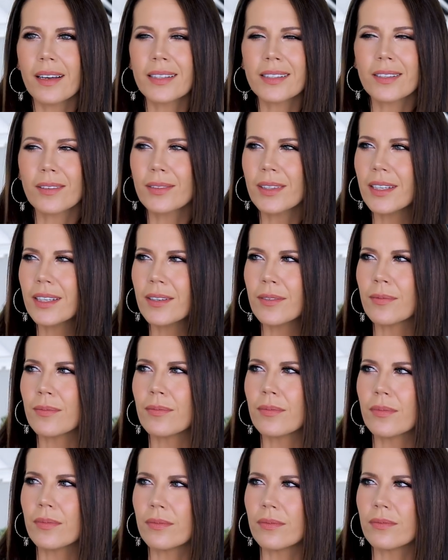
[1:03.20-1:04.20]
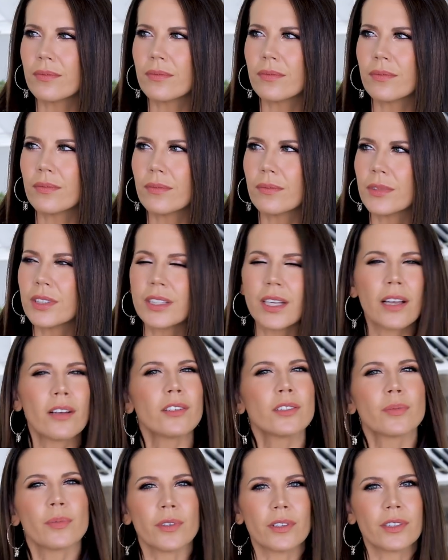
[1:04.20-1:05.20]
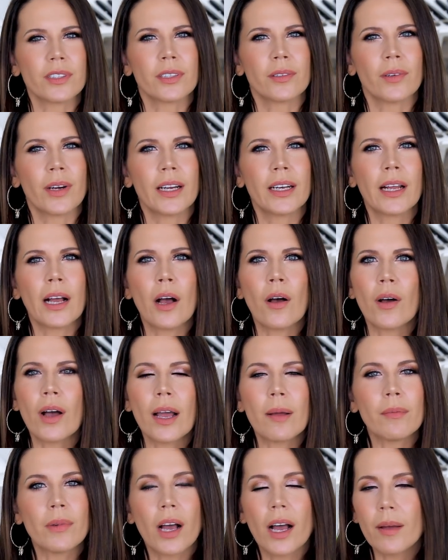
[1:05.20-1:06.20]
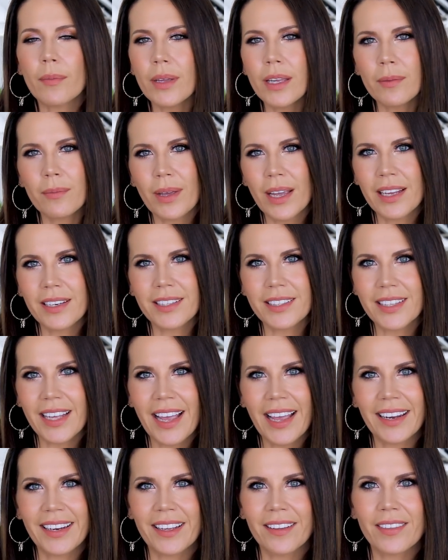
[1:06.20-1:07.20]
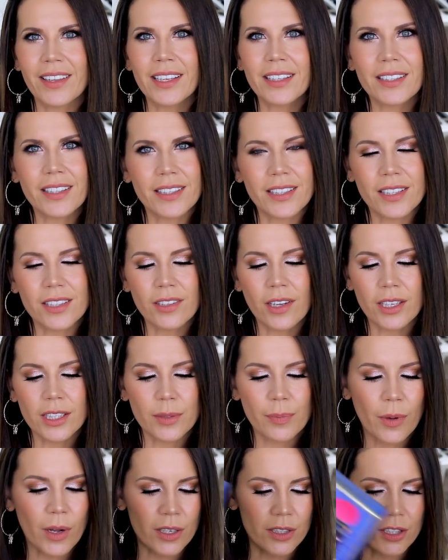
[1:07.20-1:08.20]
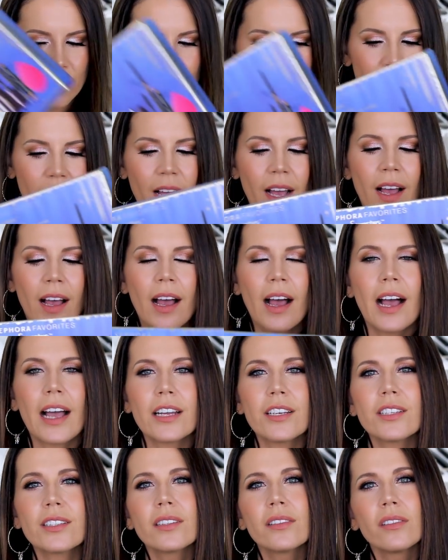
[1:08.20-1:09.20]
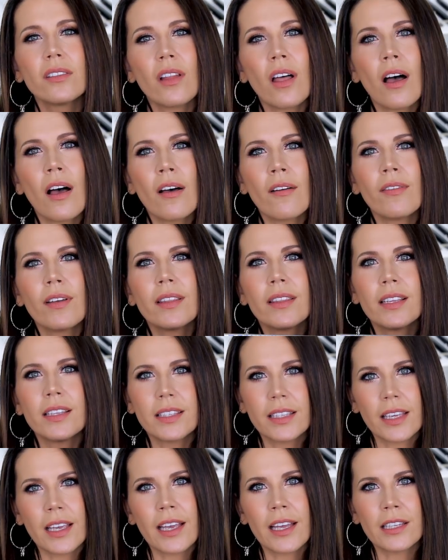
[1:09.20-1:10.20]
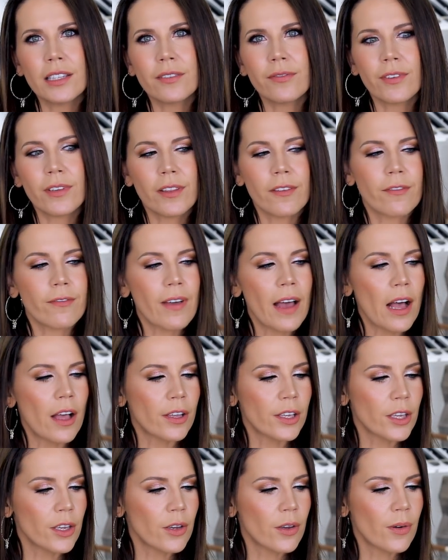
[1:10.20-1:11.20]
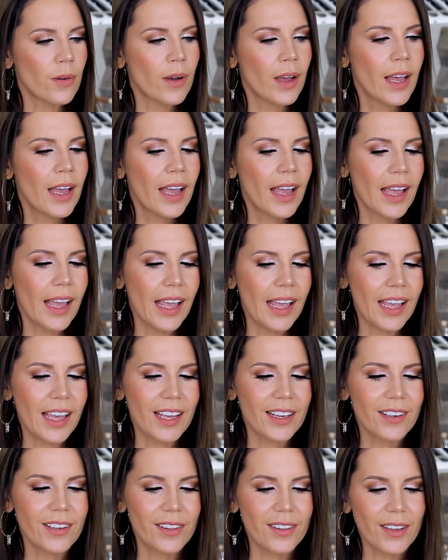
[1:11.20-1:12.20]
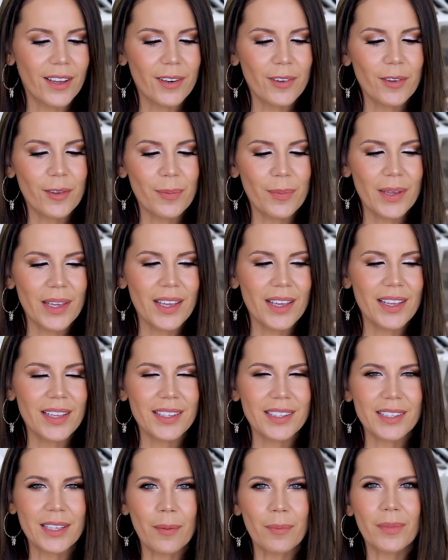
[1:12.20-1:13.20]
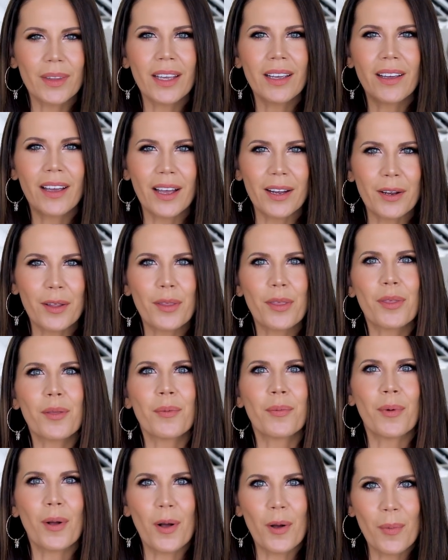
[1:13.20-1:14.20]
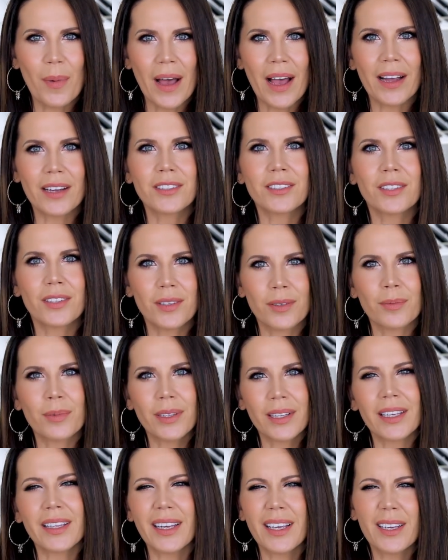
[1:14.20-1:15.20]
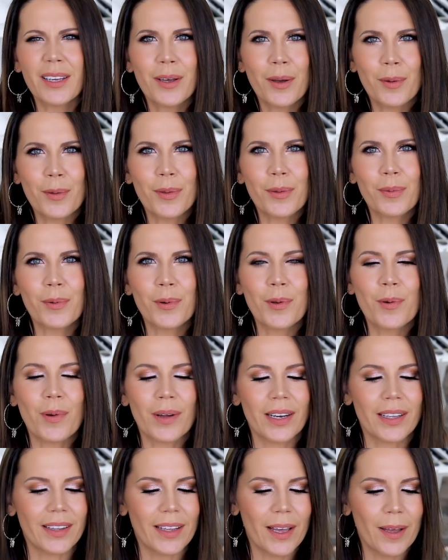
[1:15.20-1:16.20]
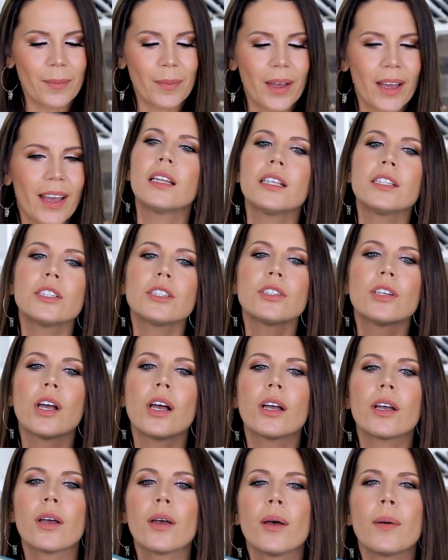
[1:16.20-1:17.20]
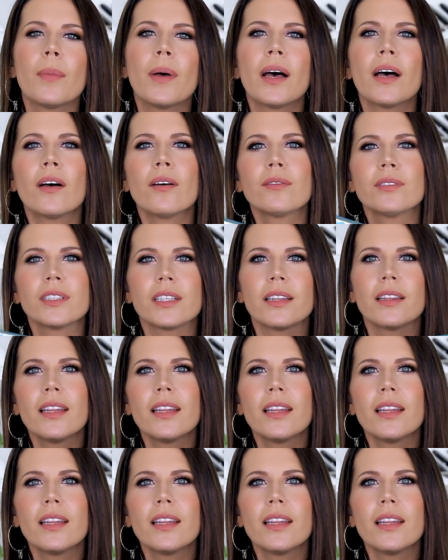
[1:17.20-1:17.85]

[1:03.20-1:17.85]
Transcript: I sound like a salesperson right now. I'm not being paid to say any of this. This is not sponsored. I just love these kits for the value and thought it would be something kind of throwback to really like go through one of them. Let's talk about